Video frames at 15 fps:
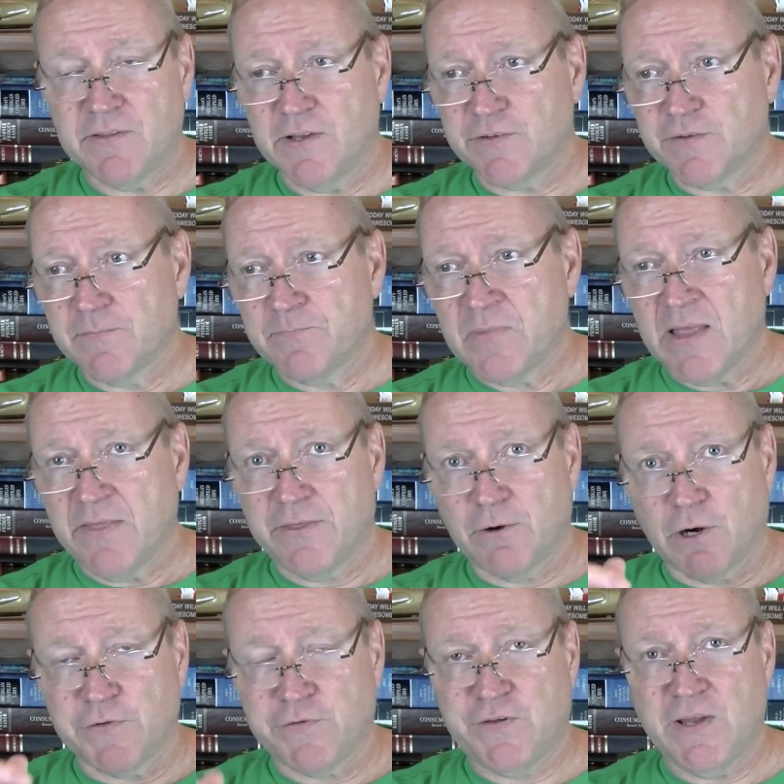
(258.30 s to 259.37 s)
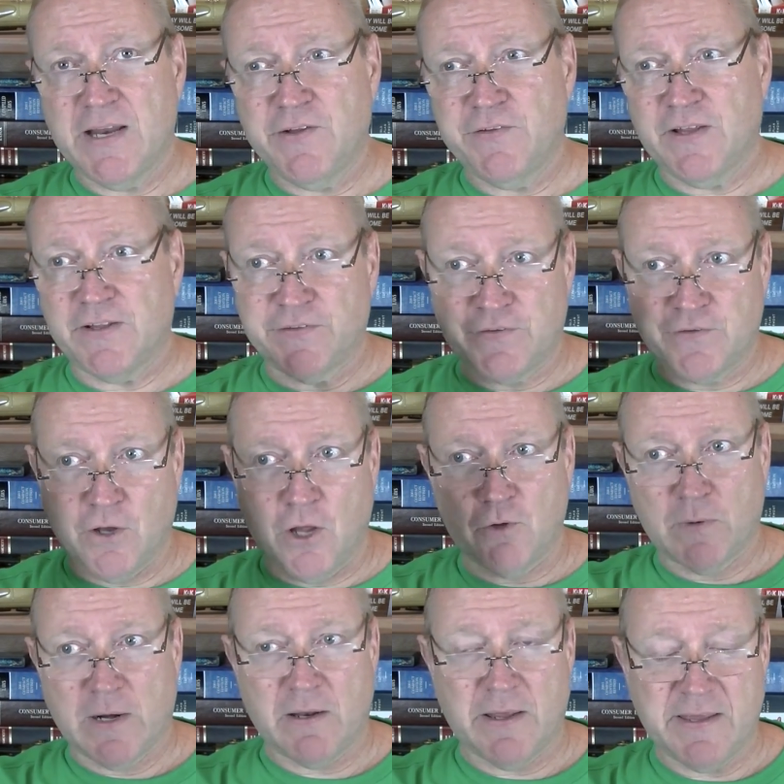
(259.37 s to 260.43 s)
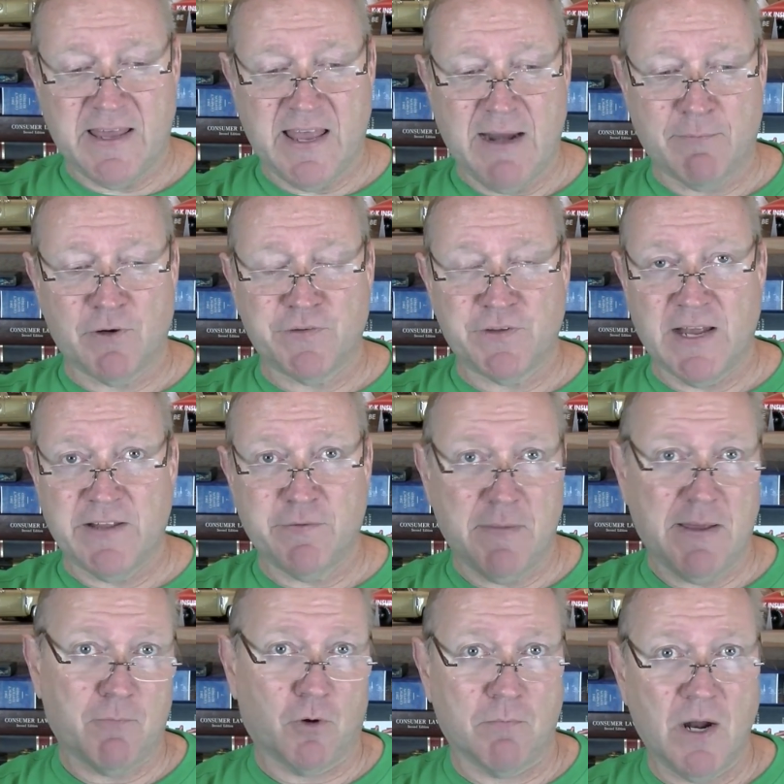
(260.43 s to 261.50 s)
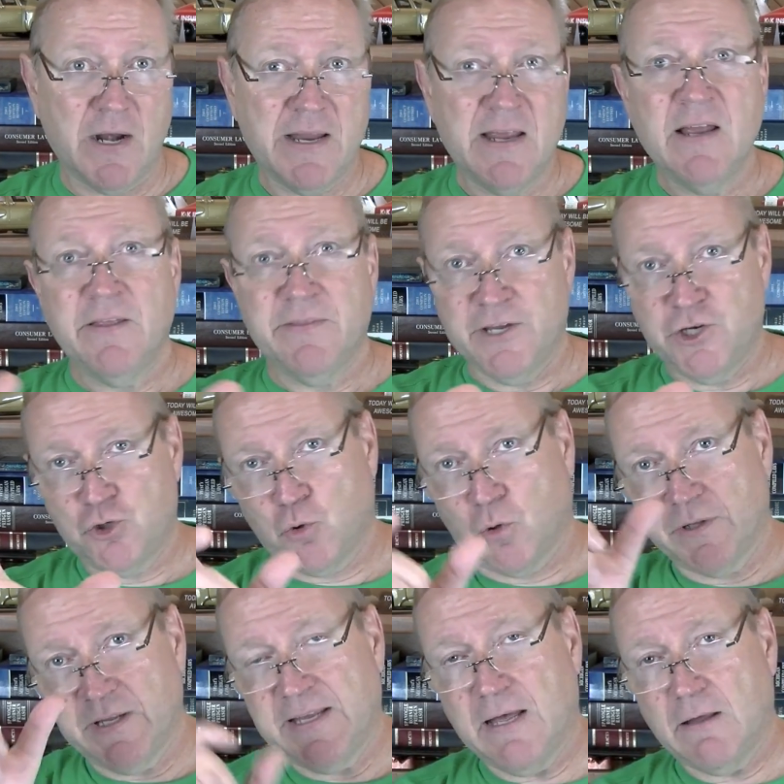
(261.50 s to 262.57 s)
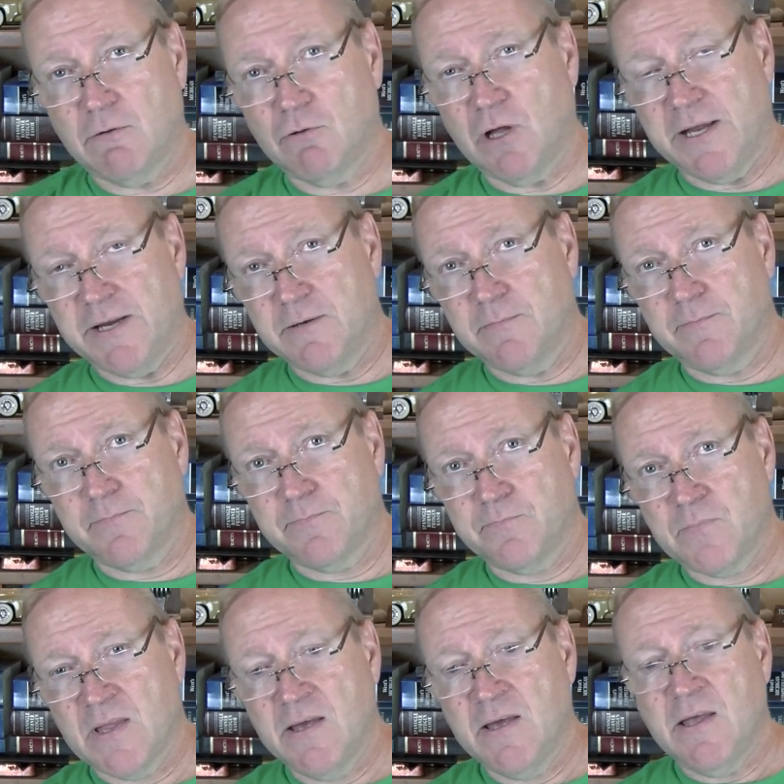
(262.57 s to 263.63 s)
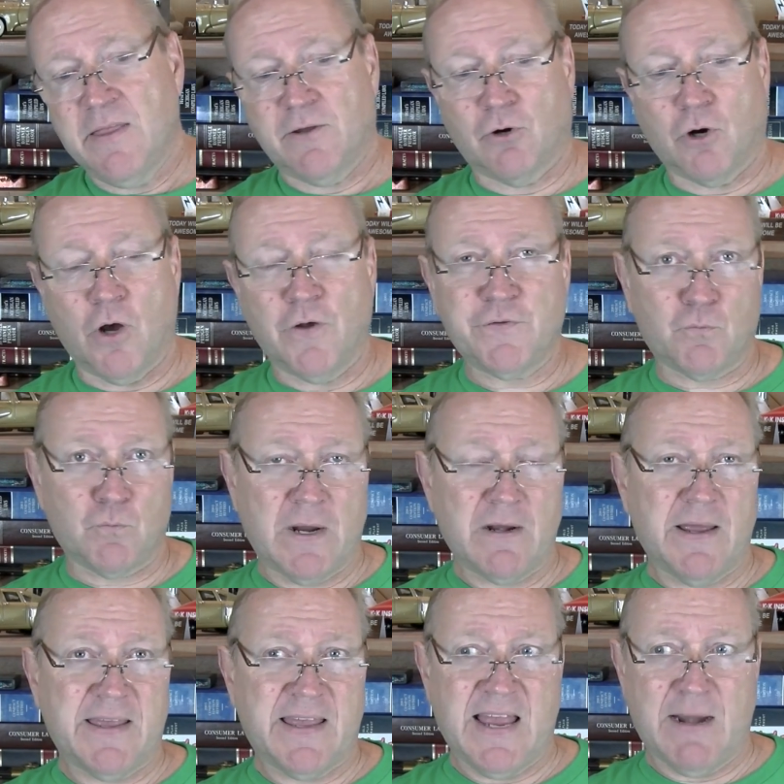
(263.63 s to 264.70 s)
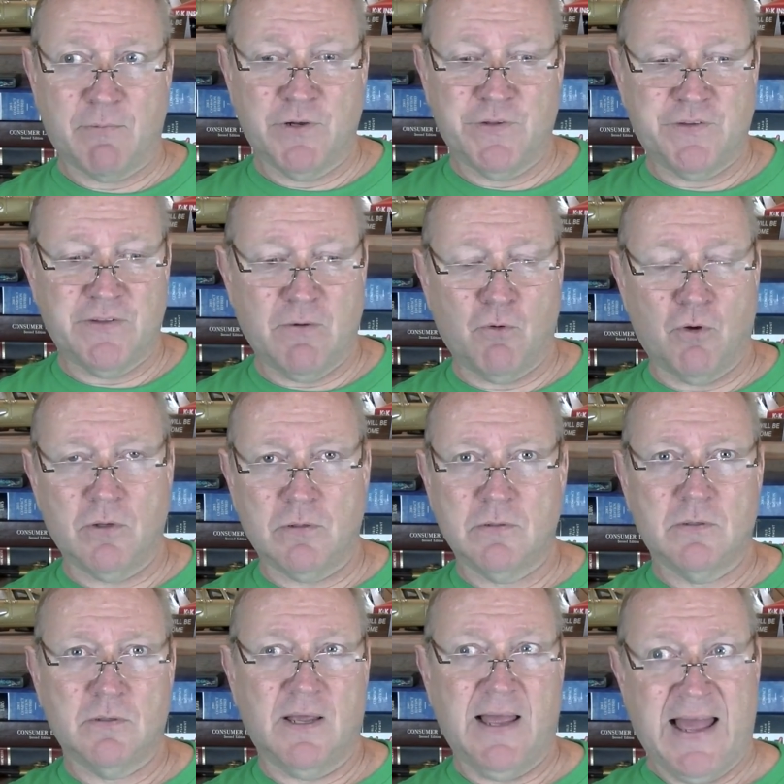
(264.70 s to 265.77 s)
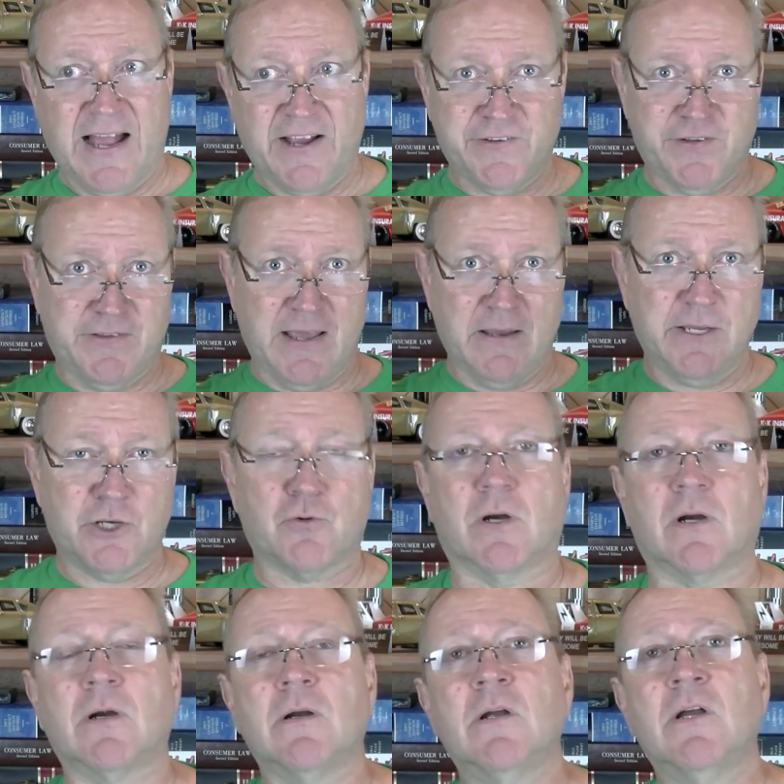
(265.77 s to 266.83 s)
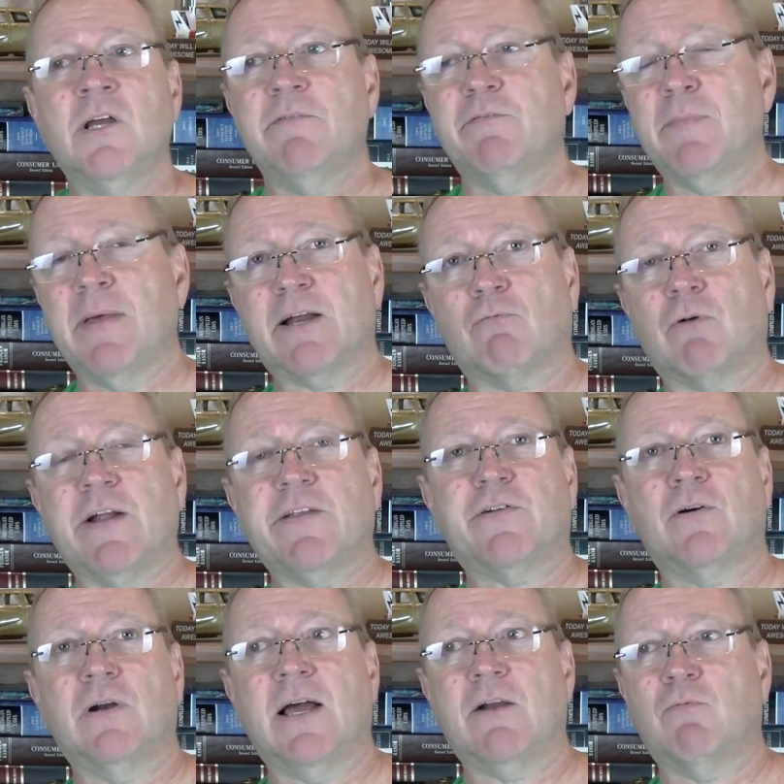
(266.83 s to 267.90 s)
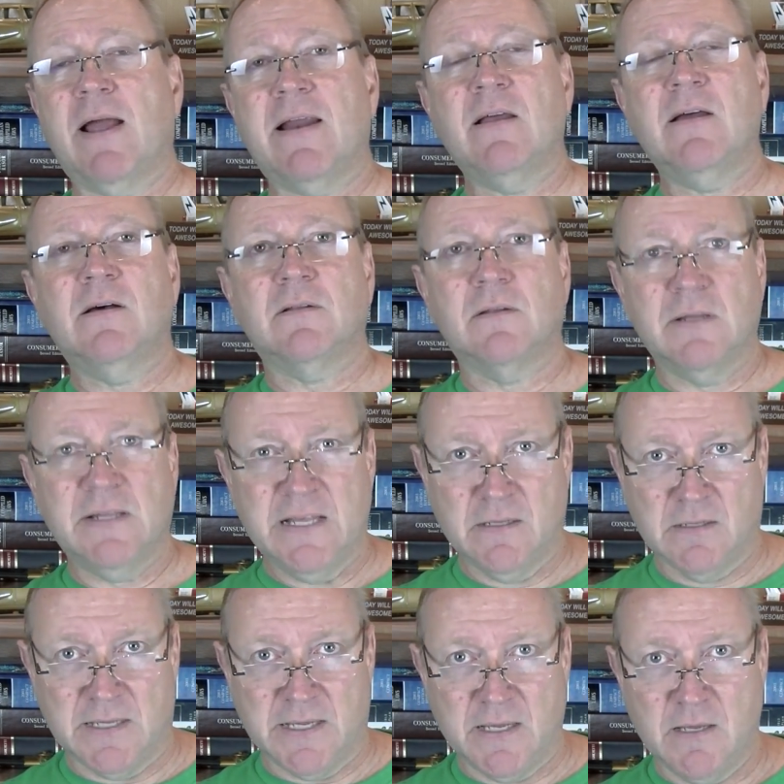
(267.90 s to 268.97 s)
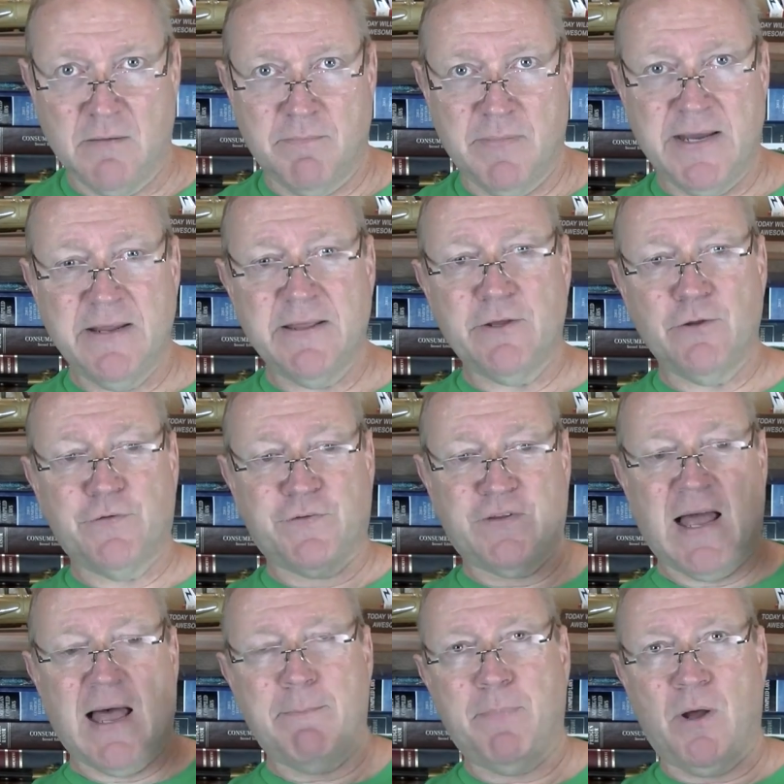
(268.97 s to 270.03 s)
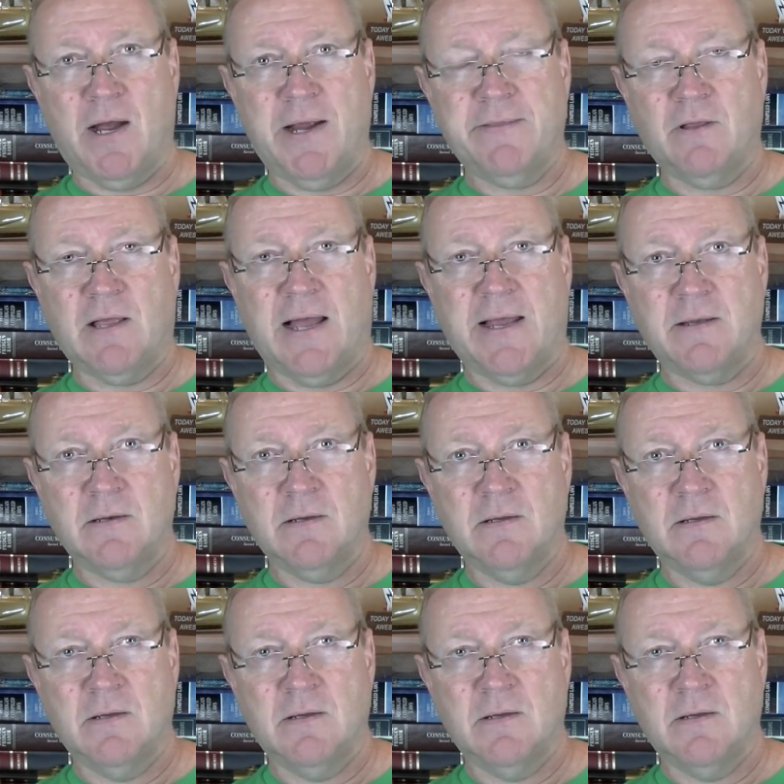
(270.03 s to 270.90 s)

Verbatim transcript: this. There are cities that install the red light cameras, and to make more money, they shorten the yellow light. There are also red light cameras that will accidentally trigger if you make a right turn on red legally, meaning that you stop behind the line,